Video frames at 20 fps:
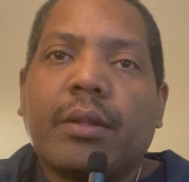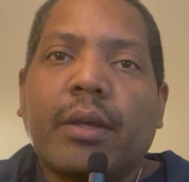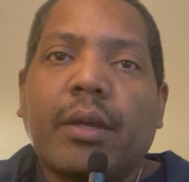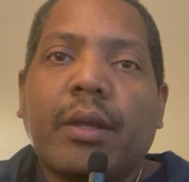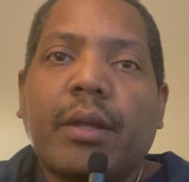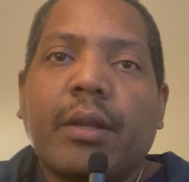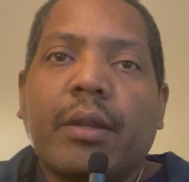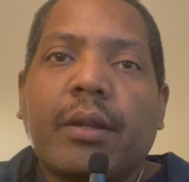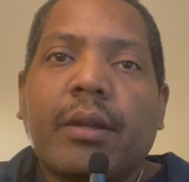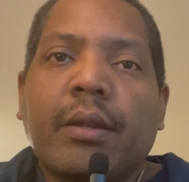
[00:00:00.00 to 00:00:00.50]

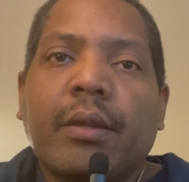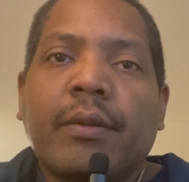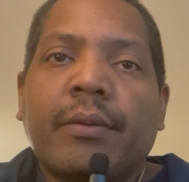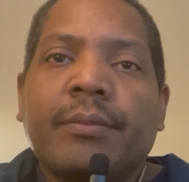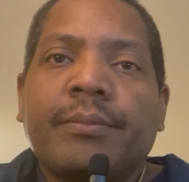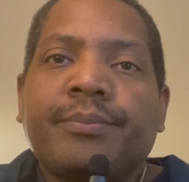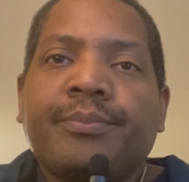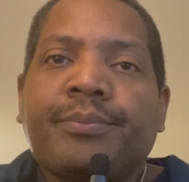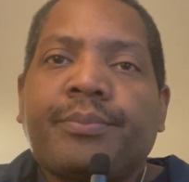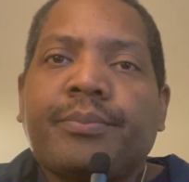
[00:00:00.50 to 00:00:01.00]
then
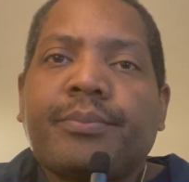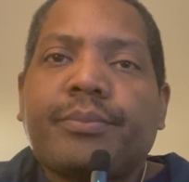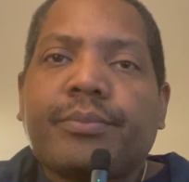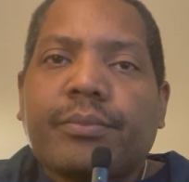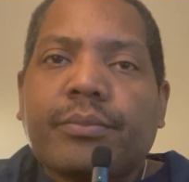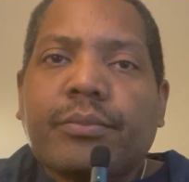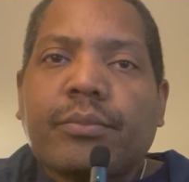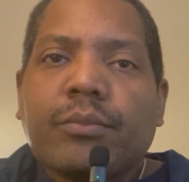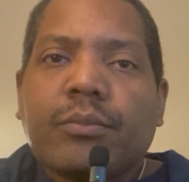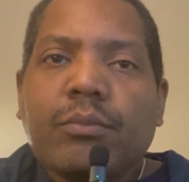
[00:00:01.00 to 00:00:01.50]

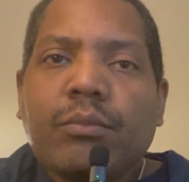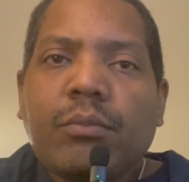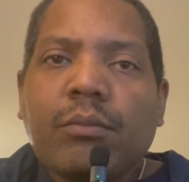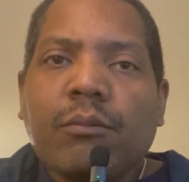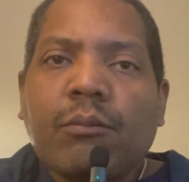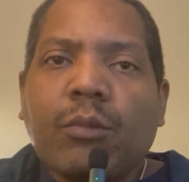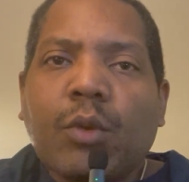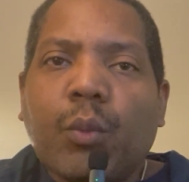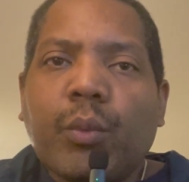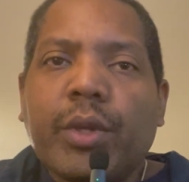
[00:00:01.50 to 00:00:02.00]

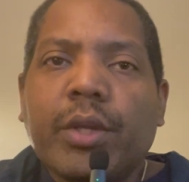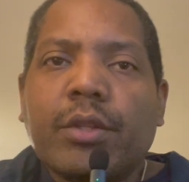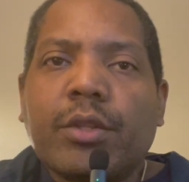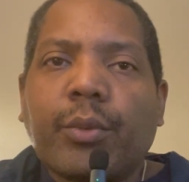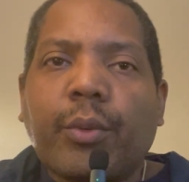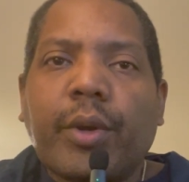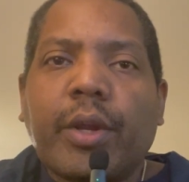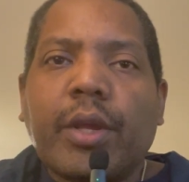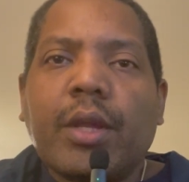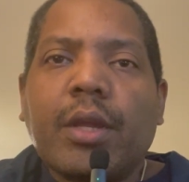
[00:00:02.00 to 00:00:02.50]
week
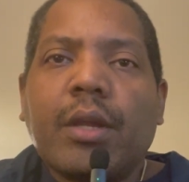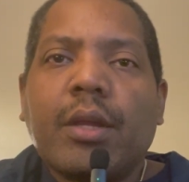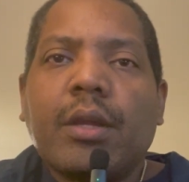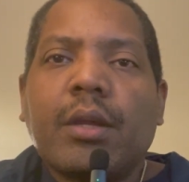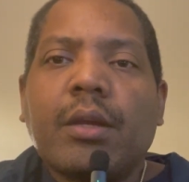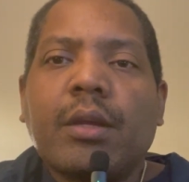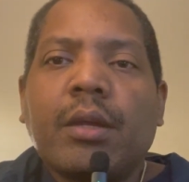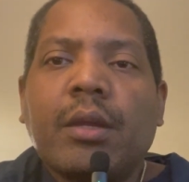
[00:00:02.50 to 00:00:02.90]
three